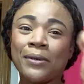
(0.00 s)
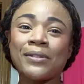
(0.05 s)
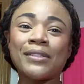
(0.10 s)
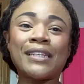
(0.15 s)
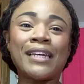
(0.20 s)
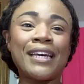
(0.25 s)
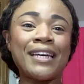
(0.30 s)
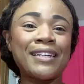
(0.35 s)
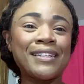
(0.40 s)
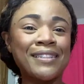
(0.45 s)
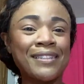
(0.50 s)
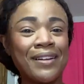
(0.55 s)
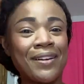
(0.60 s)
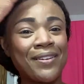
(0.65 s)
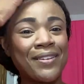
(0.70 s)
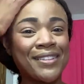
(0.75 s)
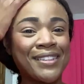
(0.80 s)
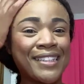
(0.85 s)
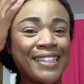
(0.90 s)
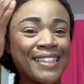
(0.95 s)
Those
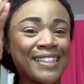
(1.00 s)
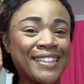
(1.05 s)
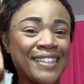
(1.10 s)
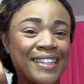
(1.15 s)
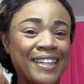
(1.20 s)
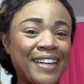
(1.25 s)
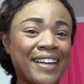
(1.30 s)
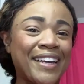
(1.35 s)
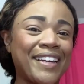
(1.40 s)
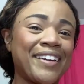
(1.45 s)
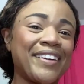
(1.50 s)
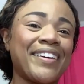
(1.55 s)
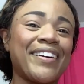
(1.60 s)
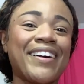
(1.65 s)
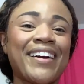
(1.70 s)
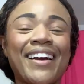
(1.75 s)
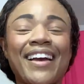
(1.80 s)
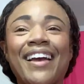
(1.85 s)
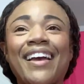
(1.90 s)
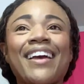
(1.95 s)
kids' songs get stuck
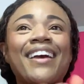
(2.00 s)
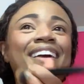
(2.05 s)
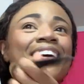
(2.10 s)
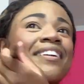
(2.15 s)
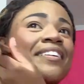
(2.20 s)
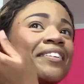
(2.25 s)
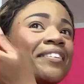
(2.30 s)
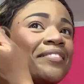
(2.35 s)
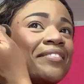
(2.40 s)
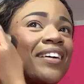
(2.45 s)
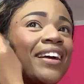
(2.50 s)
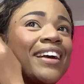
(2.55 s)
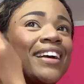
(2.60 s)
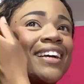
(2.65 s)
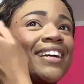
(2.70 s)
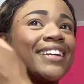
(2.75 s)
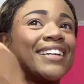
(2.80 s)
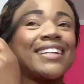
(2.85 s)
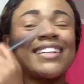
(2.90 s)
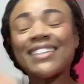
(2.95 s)
in your head. Oh
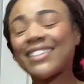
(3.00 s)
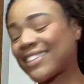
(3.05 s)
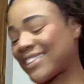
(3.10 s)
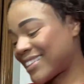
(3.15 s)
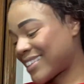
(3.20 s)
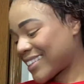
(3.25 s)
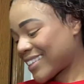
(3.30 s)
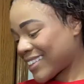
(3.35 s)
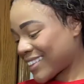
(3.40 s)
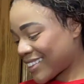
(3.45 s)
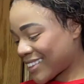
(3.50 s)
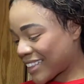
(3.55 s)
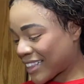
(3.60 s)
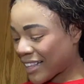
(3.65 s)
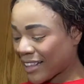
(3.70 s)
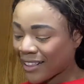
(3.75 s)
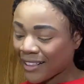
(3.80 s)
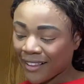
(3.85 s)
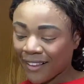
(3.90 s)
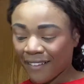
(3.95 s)
my
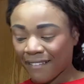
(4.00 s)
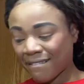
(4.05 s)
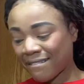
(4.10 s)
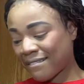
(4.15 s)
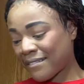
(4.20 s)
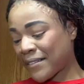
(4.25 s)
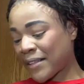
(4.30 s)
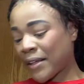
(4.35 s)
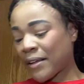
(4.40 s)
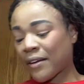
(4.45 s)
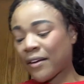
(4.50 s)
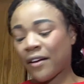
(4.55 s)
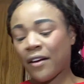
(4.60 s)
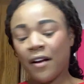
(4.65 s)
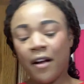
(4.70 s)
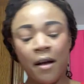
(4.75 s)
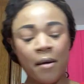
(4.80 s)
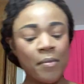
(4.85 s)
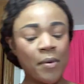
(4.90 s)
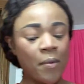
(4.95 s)
goodness.
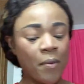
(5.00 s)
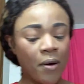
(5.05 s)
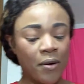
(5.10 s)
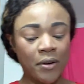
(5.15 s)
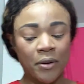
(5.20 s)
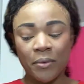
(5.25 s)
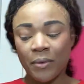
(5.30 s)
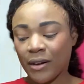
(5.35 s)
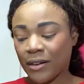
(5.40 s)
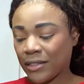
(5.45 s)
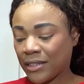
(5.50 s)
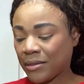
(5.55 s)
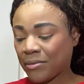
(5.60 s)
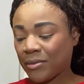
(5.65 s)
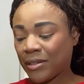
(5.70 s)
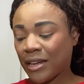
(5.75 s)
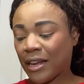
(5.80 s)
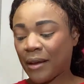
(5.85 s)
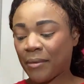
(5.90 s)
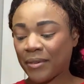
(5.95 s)
Girl, I'll be walking
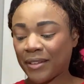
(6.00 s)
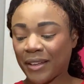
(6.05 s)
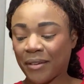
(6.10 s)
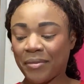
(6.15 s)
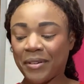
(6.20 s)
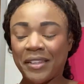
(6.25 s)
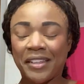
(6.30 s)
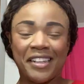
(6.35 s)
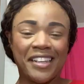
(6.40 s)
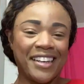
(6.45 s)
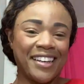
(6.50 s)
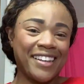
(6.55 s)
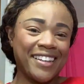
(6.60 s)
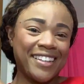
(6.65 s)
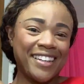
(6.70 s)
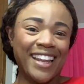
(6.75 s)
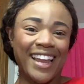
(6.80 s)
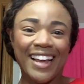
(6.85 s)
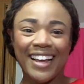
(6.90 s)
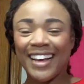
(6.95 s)
around sometimes. I'll be
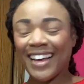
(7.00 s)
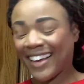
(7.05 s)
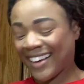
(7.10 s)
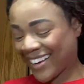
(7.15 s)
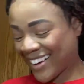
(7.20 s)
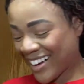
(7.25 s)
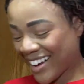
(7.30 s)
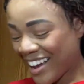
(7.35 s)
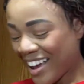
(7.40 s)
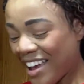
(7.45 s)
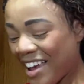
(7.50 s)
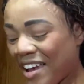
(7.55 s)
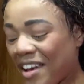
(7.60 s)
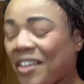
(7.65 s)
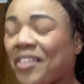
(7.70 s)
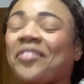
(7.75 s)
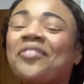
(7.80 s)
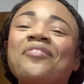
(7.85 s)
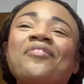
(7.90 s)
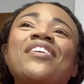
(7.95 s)
singing like
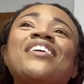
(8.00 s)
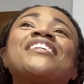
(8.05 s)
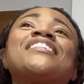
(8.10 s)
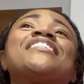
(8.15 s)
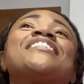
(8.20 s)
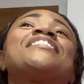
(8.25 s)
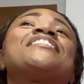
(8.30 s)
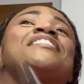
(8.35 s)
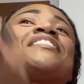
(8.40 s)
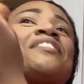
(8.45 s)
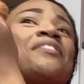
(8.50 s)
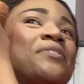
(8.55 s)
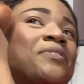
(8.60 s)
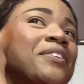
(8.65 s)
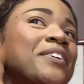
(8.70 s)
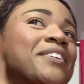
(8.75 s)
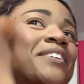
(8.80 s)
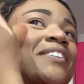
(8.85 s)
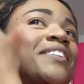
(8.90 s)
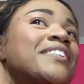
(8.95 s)
Gracie's
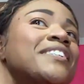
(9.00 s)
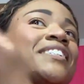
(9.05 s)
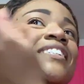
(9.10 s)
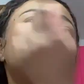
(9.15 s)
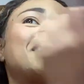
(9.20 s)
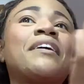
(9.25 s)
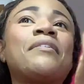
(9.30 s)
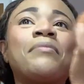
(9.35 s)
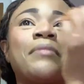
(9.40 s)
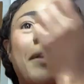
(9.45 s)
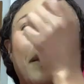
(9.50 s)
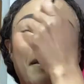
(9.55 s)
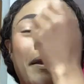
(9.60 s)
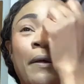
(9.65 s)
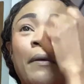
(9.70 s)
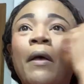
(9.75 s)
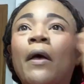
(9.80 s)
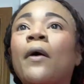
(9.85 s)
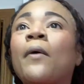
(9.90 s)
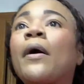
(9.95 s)
Corner or
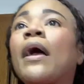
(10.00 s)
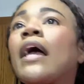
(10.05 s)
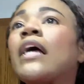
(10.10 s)
something.